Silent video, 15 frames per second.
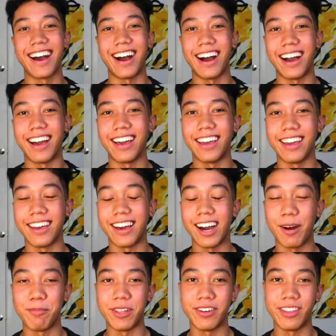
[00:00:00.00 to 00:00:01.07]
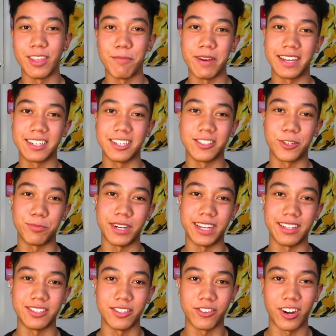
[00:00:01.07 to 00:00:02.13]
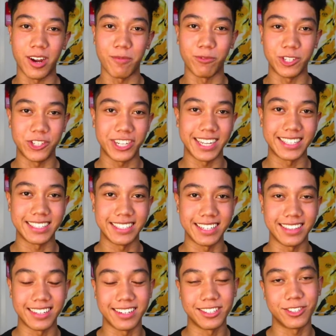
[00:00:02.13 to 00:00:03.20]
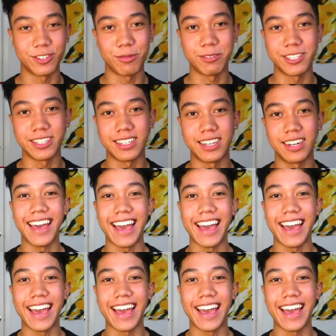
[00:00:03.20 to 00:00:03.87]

I uploaded the pictures on my Instagram which you can see in the description.